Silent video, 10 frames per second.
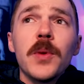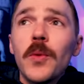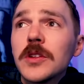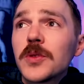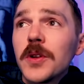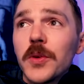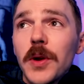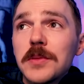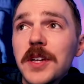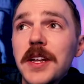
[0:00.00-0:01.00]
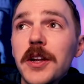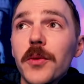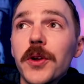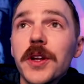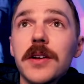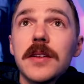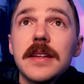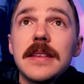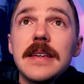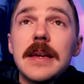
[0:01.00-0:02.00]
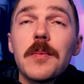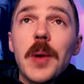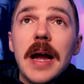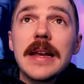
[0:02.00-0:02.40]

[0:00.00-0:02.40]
But once we're on the website here, we're going to click the Buy